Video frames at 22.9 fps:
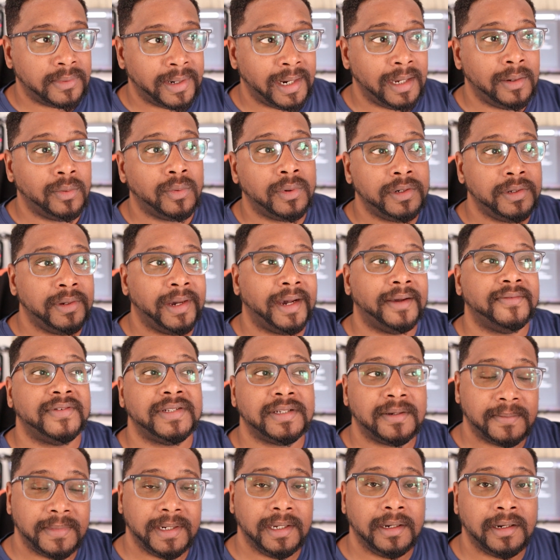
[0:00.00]
right? Where you have
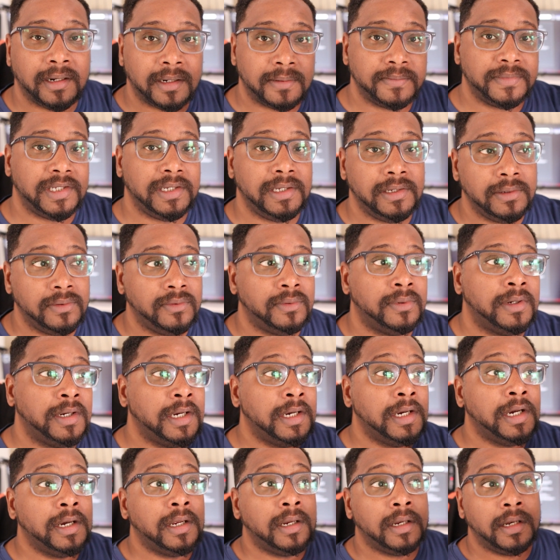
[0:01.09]
somebody come to you,
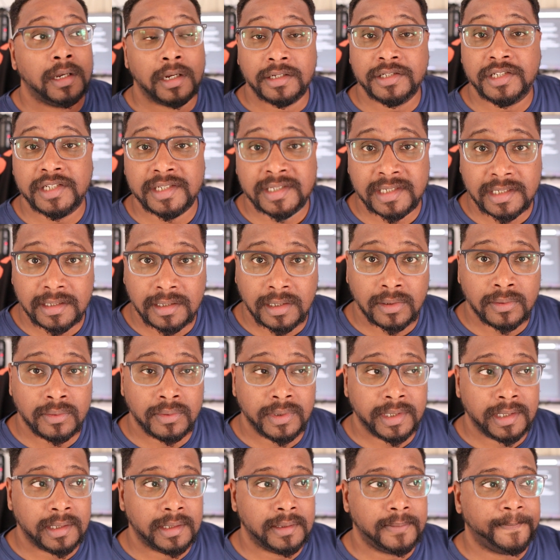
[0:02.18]
lunch is
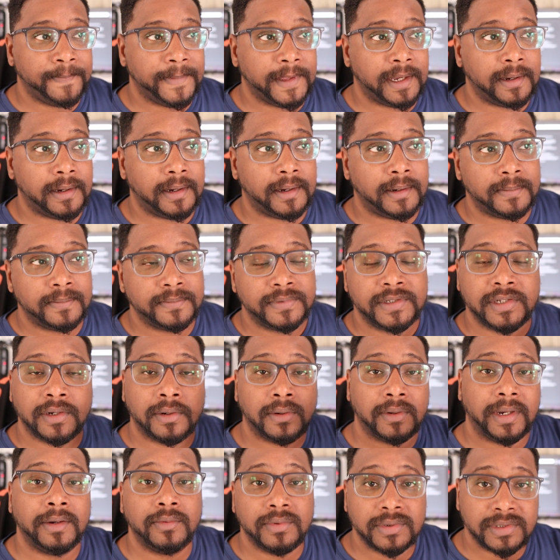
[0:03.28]
included.
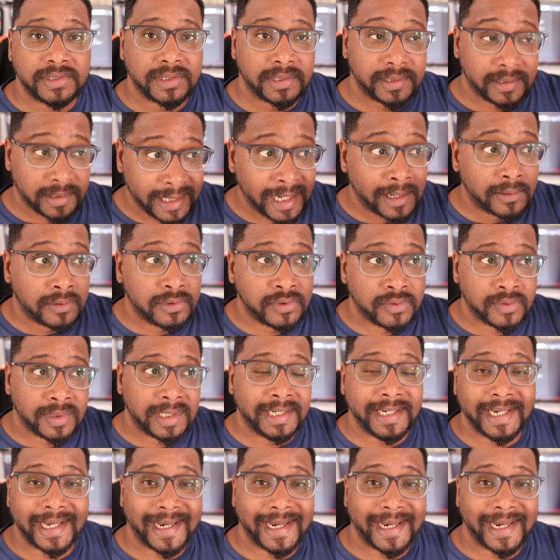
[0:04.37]
So that was really